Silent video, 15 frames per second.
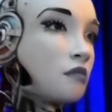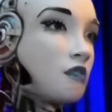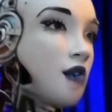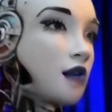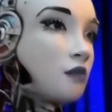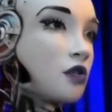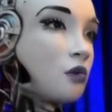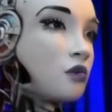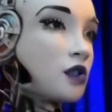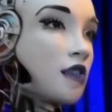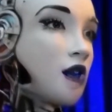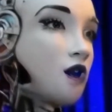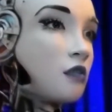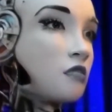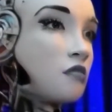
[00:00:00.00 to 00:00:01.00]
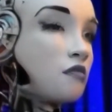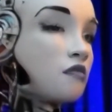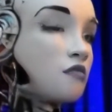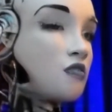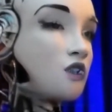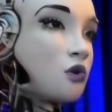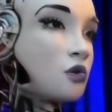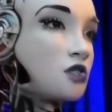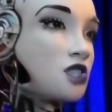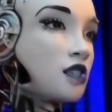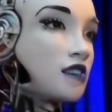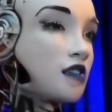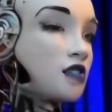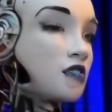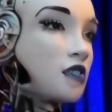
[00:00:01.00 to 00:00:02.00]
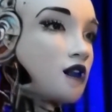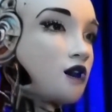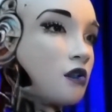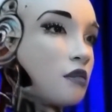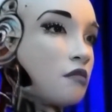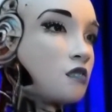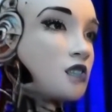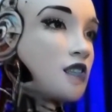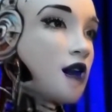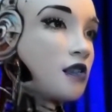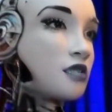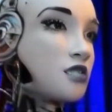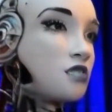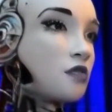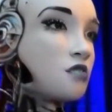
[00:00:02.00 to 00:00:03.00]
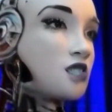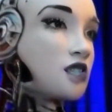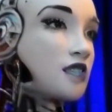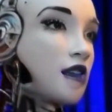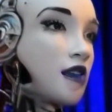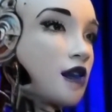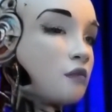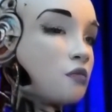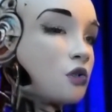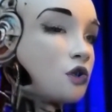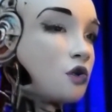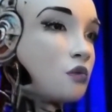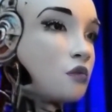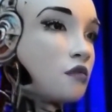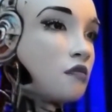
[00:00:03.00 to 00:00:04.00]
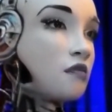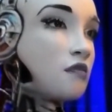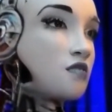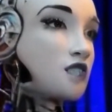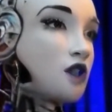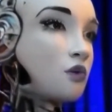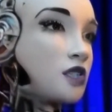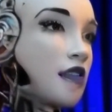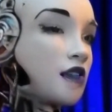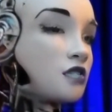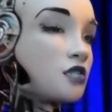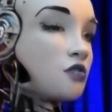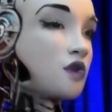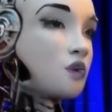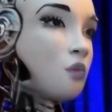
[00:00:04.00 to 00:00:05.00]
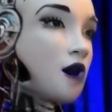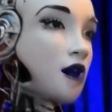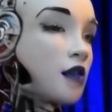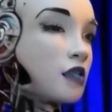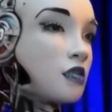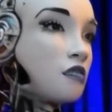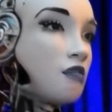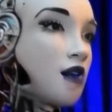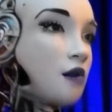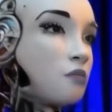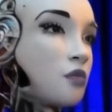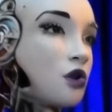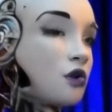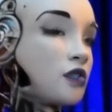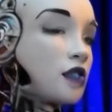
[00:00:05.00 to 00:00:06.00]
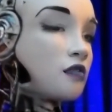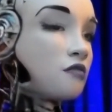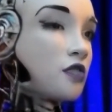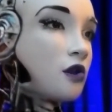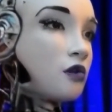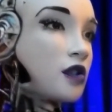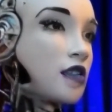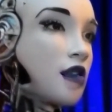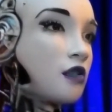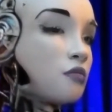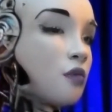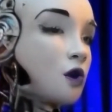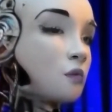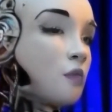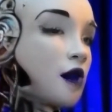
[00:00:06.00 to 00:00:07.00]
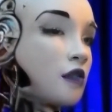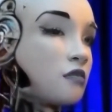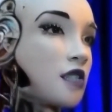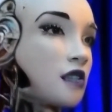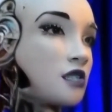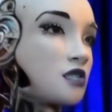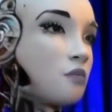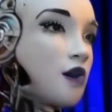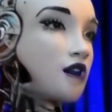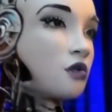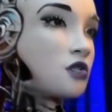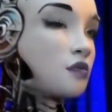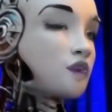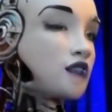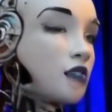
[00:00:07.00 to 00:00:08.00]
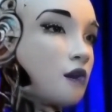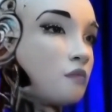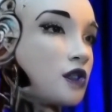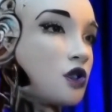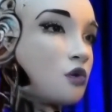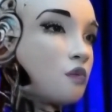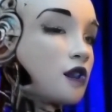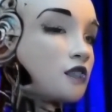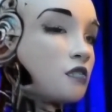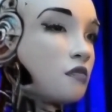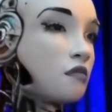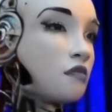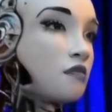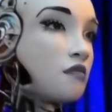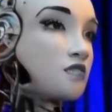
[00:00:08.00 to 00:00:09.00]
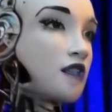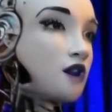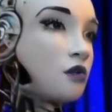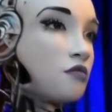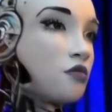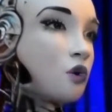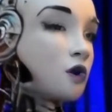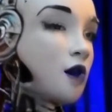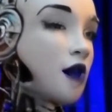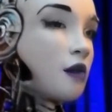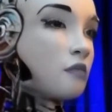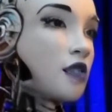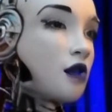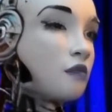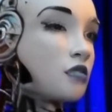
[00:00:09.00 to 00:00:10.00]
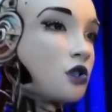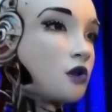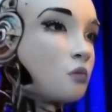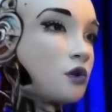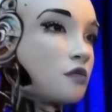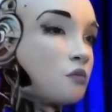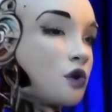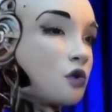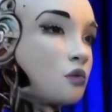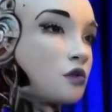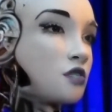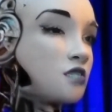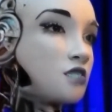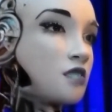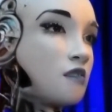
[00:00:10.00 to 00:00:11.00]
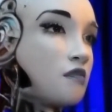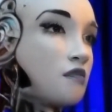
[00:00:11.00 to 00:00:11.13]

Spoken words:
Hello again. Blue Gina here. Yes, today I'm blue. Don't ask me why. I'm merely a very young robot that aspires to become human. Therefore I'm not good with moods.